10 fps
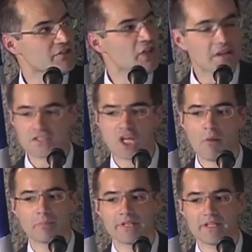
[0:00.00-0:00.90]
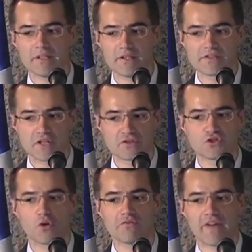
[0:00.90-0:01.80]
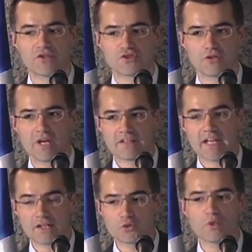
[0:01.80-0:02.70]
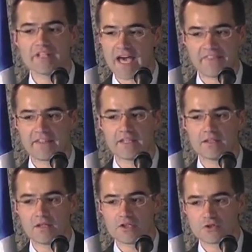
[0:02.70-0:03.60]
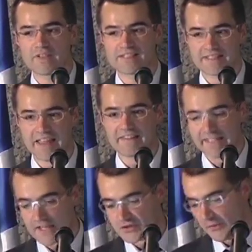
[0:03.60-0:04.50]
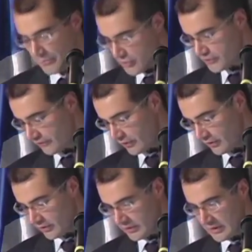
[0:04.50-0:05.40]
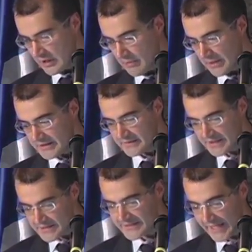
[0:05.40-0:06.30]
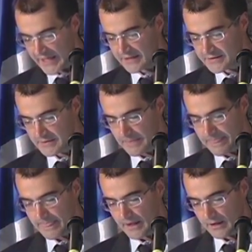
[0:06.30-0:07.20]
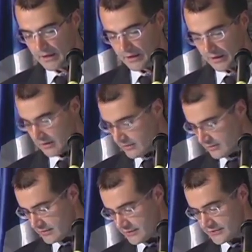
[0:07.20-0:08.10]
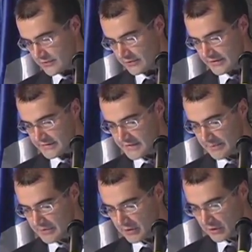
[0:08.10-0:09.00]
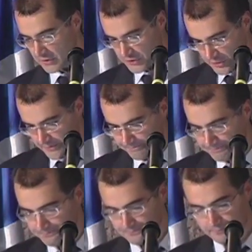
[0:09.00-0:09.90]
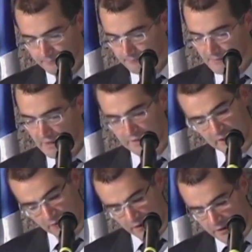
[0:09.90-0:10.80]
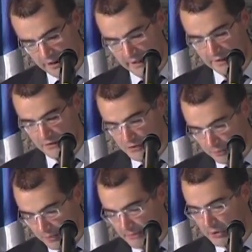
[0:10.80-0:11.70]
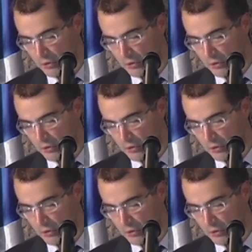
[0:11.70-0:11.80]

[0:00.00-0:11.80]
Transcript: not a company, is not a joint venture, they are doing nothing, so that's another case of abuse of law. But in this case, skip the conclusion, the Supreme